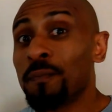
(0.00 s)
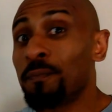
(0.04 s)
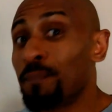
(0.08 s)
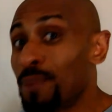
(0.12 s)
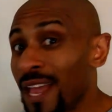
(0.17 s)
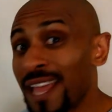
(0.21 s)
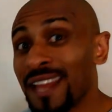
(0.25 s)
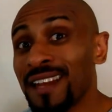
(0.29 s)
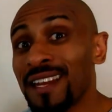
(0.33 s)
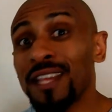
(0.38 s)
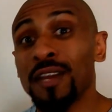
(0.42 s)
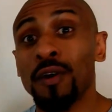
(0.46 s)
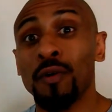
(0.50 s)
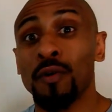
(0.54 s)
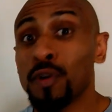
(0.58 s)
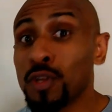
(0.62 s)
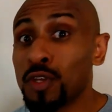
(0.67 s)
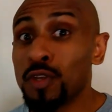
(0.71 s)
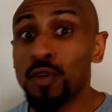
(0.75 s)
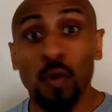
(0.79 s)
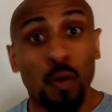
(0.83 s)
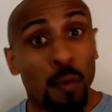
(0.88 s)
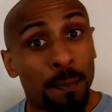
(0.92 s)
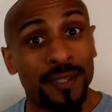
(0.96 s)
And depending
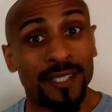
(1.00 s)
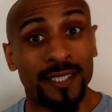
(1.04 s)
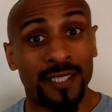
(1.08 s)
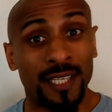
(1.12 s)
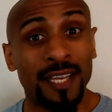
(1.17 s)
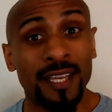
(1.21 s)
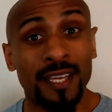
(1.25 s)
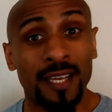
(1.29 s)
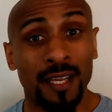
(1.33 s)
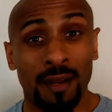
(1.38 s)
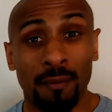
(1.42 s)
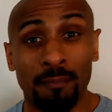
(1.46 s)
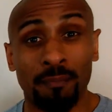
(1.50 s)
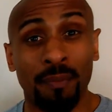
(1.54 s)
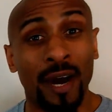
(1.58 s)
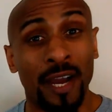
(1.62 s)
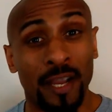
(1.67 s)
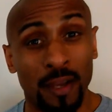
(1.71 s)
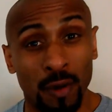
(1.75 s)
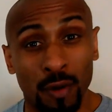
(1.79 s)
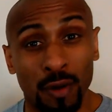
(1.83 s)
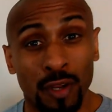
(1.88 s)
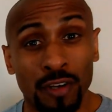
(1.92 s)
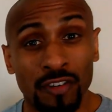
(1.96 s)
on your particular
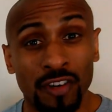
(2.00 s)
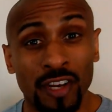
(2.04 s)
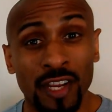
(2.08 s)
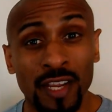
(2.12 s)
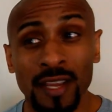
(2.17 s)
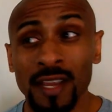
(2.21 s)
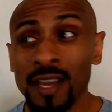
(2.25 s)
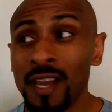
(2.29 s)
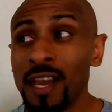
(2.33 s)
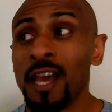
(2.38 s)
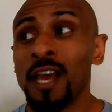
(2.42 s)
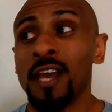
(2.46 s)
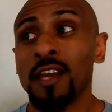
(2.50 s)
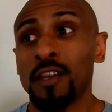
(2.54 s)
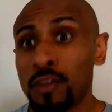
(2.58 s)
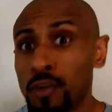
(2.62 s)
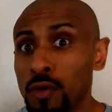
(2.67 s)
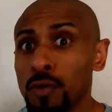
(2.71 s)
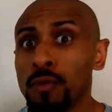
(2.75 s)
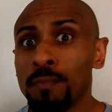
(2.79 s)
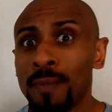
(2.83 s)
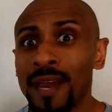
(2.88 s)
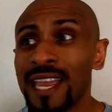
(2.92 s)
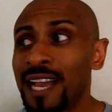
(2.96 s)
biology,
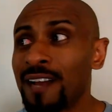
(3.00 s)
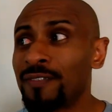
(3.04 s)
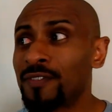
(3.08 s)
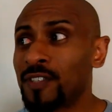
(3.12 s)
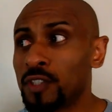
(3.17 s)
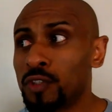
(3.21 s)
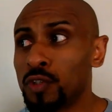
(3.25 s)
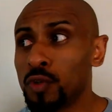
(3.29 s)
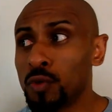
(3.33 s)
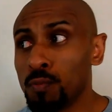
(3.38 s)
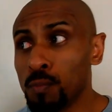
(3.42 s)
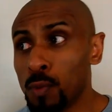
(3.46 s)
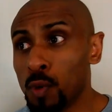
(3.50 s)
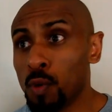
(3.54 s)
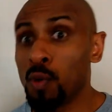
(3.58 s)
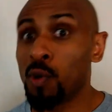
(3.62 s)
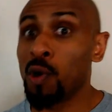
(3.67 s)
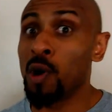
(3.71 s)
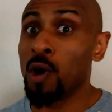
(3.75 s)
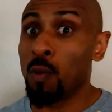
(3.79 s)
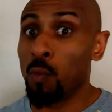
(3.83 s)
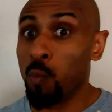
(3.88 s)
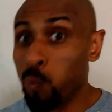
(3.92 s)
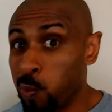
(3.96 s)
you may have to do
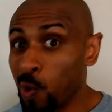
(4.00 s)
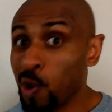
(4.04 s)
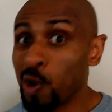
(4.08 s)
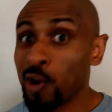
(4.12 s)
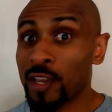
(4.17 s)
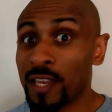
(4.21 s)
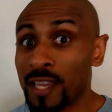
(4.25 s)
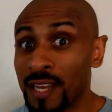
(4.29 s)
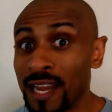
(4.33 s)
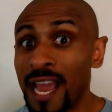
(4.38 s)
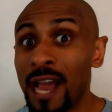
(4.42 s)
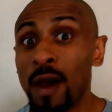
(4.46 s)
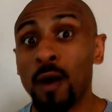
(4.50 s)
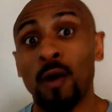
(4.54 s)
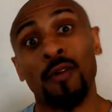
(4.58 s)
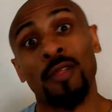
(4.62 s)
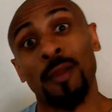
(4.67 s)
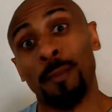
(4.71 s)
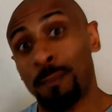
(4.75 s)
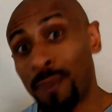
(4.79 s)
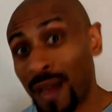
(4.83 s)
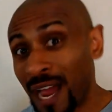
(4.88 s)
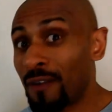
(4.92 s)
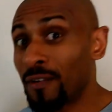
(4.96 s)
more working out on
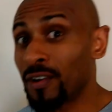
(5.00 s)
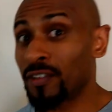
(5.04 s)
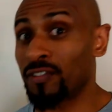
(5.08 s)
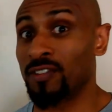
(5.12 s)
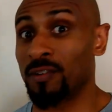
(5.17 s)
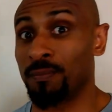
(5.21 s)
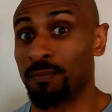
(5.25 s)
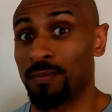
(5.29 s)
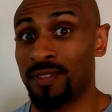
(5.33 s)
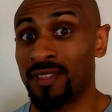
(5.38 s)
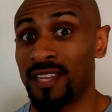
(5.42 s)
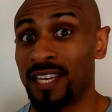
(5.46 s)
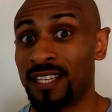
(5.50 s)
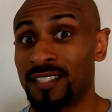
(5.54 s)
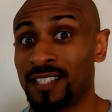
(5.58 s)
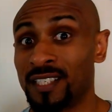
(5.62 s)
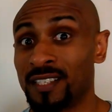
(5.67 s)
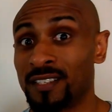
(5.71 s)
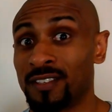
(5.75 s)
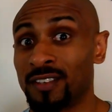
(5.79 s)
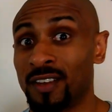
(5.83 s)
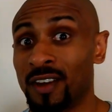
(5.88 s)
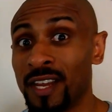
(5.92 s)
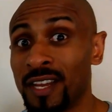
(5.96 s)
the
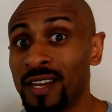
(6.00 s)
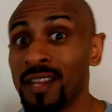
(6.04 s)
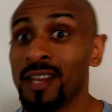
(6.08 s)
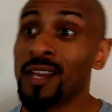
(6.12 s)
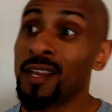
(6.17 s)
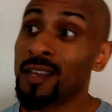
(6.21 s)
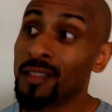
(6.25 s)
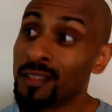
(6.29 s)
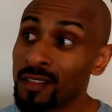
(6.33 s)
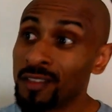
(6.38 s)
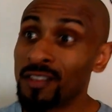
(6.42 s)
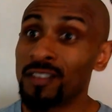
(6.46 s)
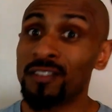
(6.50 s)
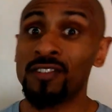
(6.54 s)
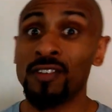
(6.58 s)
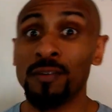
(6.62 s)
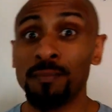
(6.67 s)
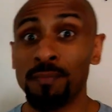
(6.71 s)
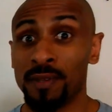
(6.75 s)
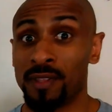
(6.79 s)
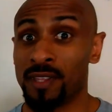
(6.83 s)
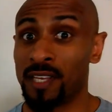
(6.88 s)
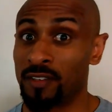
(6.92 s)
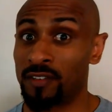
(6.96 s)
parasympathetic side than the
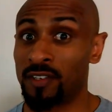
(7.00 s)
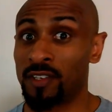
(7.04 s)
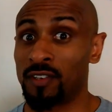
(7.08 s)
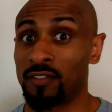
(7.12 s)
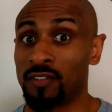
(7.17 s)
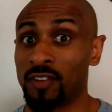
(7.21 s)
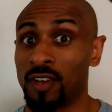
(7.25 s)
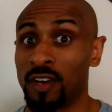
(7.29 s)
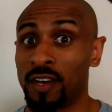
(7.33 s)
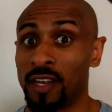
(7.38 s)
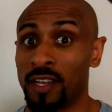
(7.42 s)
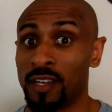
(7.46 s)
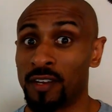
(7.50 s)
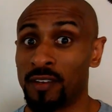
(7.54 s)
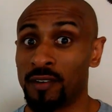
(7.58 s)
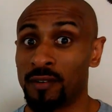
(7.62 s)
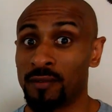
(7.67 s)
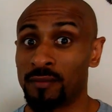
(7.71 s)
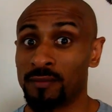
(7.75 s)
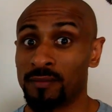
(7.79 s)
sympathetic side.